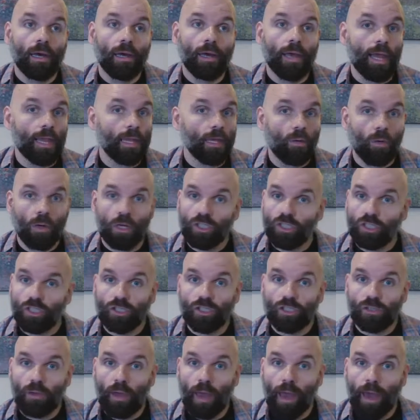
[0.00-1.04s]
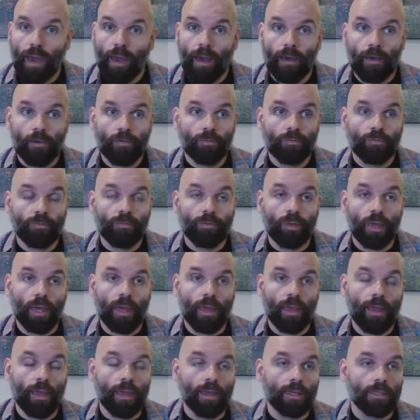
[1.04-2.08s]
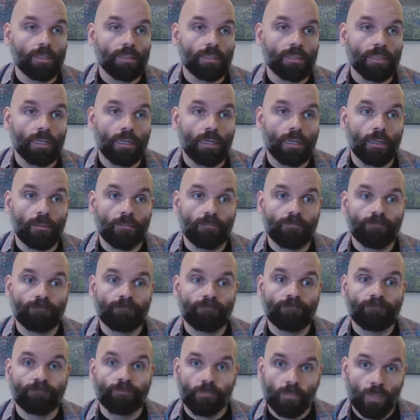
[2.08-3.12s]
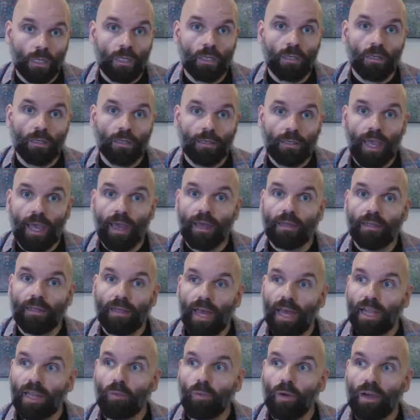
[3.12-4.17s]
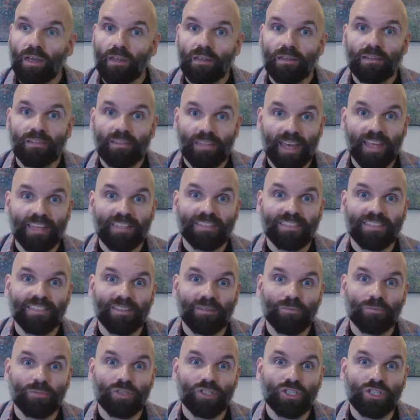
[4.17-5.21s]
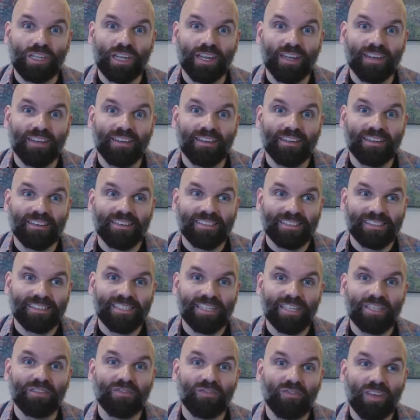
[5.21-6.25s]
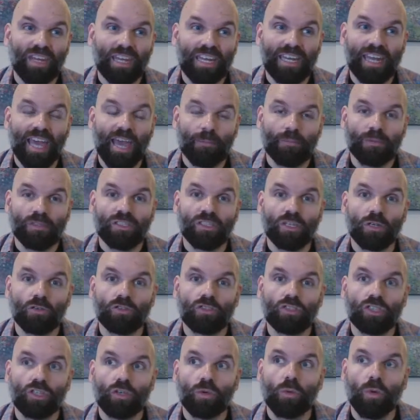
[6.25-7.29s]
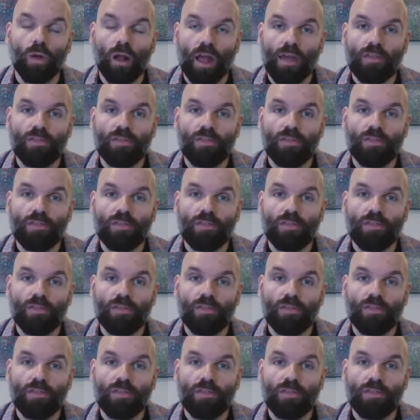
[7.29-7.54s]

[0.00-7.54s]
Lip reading: any questions you have, and yeah, anyway, thanks, appreciate it. See you in episode 2, where I